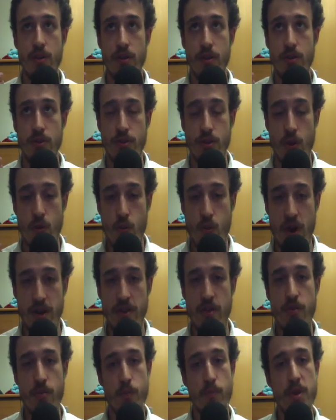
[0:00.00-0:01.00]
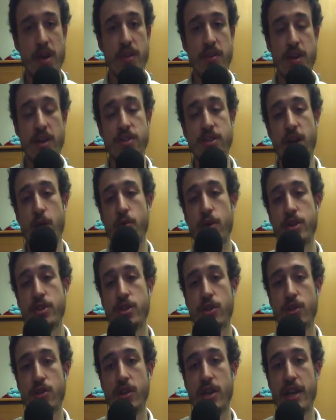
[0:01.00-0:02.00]
so one of the big things I want
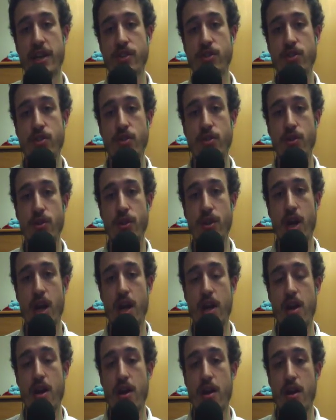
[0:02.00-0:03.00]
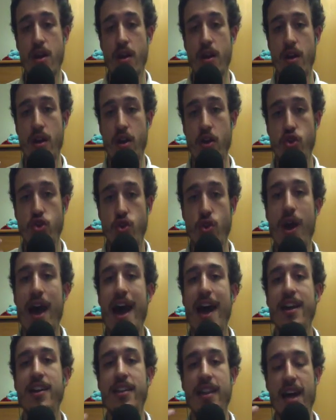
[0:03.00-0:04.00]
to do is to to
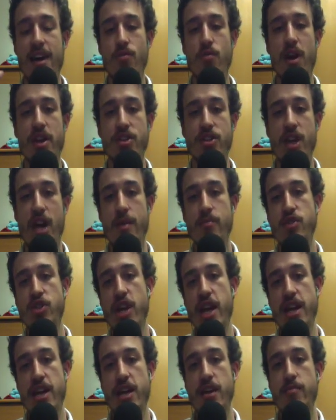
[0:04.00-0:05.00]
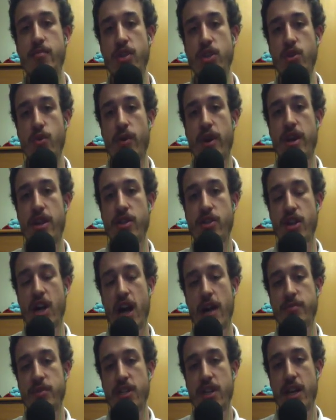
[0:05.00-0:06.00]
add that runtime checking between
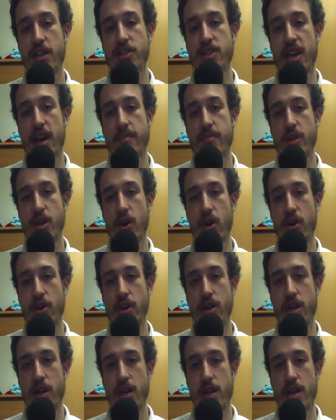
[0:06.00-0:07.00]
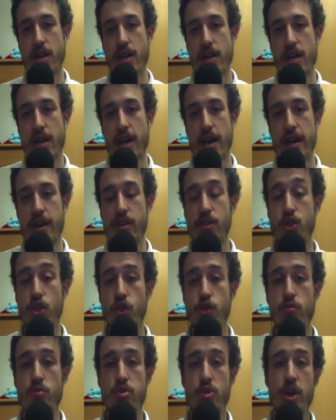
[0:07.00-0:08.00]
typed and untyped code uh,
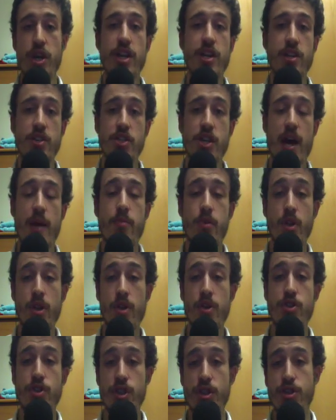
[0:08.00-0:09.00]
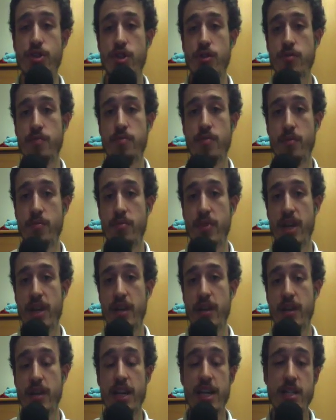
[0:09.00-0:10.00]
to bring type Clojure to
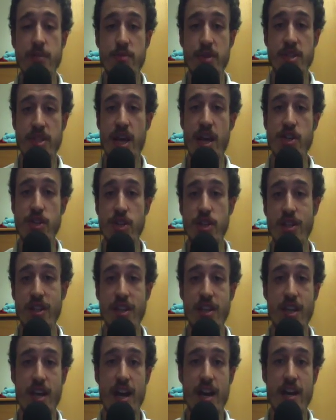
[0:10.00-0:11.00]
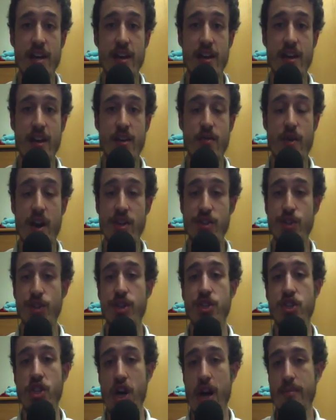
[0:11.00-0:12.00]
being at least potentially a, a
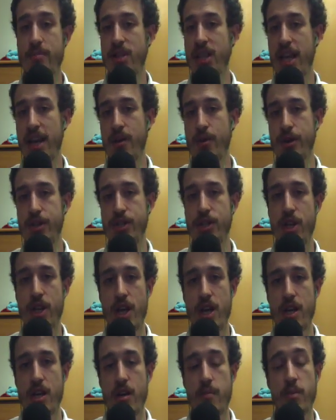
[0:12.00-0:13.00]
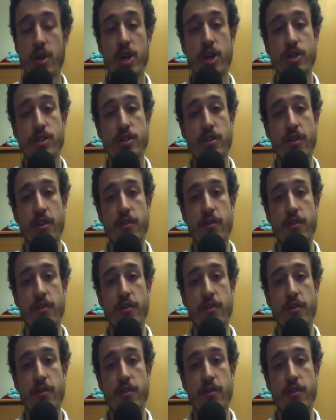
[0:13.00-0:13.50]
gradually typed language. Because